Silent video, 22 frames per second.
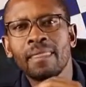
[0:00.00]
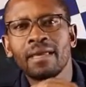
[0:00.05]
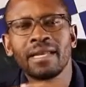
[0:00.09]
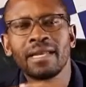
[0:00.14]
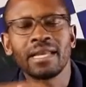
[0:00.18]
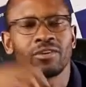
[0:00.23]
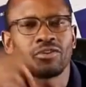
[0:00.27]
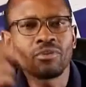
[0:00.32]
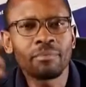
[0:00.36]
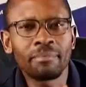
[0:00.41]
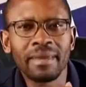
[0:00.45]

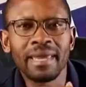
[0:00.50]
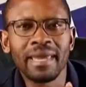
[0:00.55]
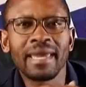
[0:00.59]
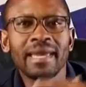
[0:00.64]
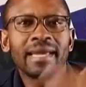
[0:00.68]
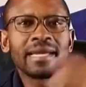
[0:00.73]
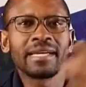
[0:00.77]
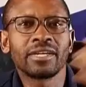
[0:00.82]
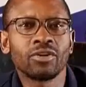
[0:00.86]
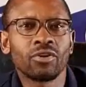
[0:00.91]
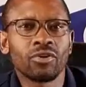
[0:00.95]
like your
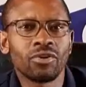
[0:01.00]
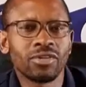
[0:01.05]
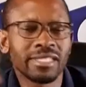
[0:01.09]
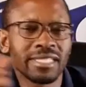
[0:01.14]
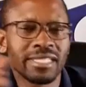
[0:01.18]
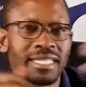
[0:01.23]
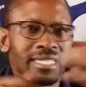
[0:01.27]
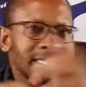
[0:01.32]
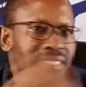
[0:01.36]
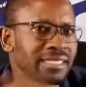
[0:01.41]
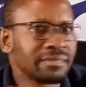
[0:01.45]
bank, your
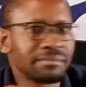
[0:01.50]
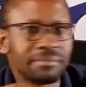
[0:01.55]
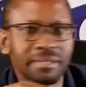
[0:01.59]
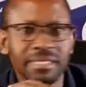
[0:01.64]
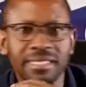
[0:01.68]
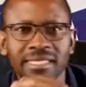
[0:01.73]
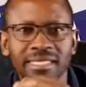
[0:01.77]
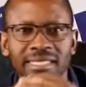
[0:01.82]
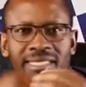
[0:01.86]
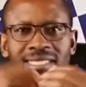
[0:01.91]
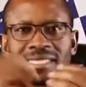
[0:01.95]
consulting
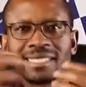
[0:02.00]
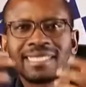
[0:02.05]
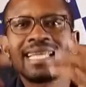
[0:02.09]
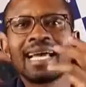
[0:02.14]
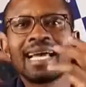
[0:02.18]
businesses.